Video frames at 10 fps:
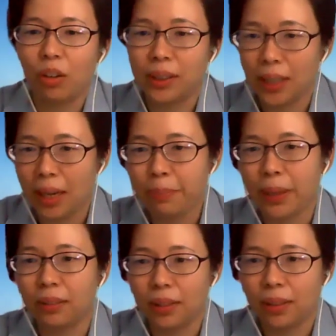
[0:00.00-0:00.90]
or that
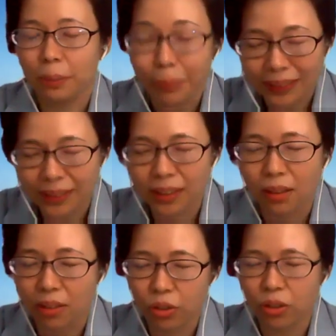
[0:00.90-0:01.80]

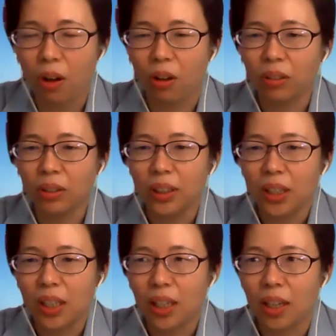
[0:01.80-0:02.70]
particular song
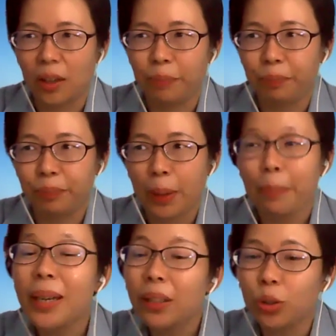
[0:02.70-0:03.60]
um,
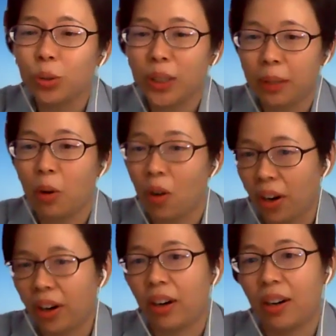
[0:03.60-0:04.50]
mean to him or
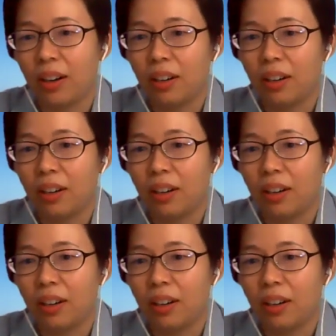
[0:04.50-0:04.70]
her.